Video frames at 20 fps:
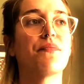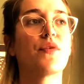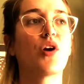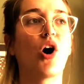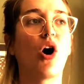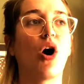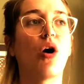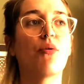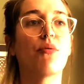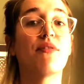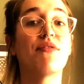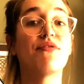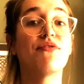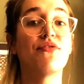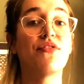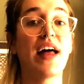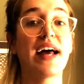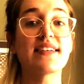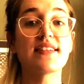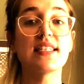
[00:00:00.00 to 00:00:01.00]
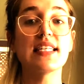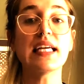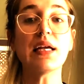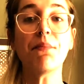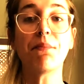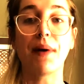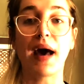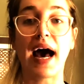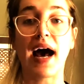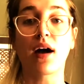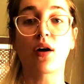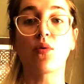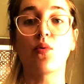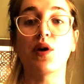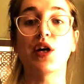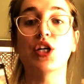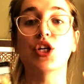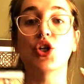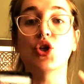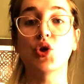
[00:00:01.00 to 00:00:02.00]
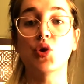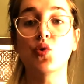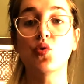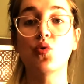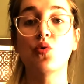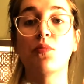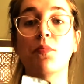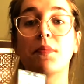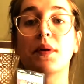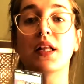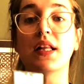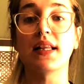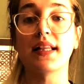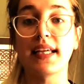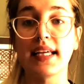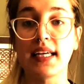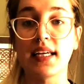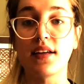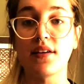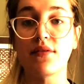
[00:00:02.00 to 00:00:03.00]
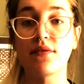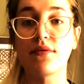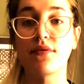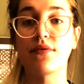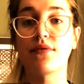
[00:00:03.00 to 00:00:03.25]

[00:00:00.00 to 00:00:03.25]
are reflecting back what you believe.